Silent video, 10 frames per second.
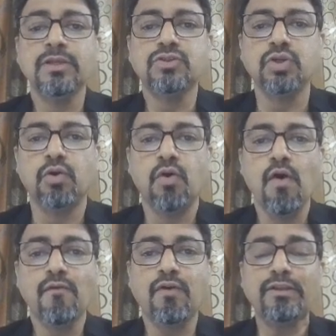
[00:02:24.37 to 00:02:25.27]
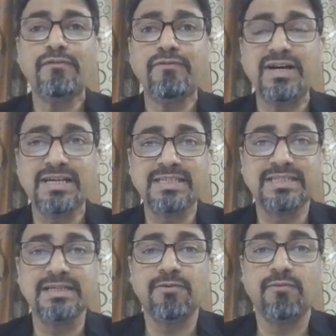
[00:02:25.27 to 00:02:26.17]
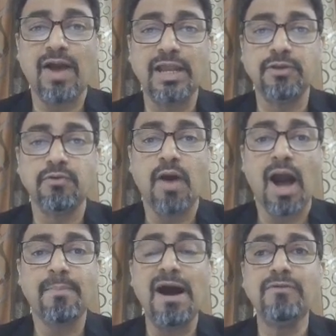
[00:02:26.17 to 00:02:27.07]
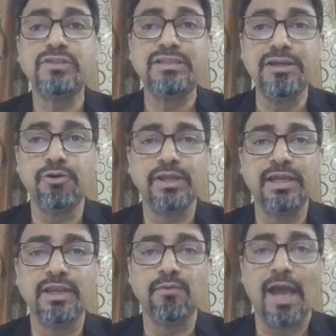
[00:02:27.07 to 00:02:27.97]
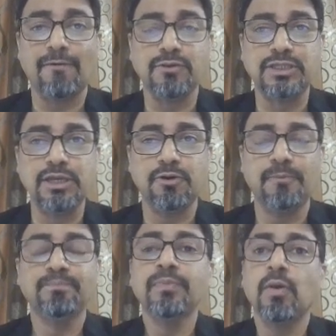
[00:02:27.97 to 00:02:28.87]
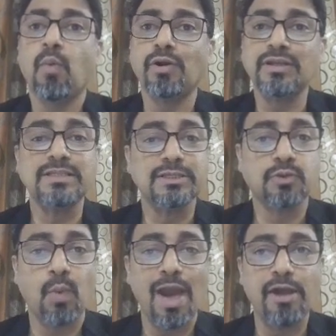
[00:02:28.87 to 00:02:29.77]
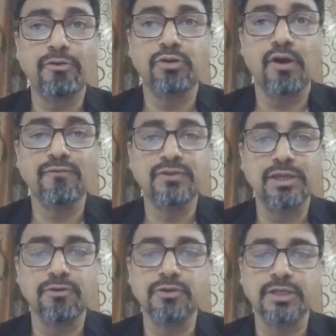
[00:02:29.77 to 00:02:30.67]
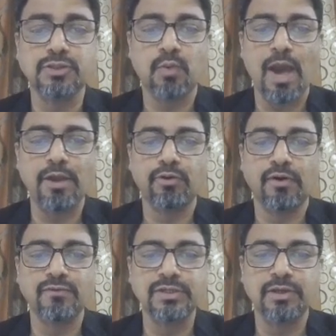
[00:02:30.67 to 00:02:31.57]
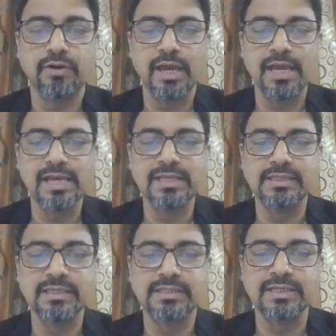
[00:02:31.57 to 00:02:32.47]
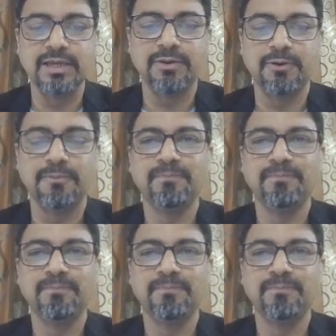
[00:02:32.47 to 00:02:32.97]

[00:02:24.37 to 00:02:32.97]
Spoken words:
So for the first value, above 0 degree, we have 0. What is the square root of 0? The square root of 0 is 0.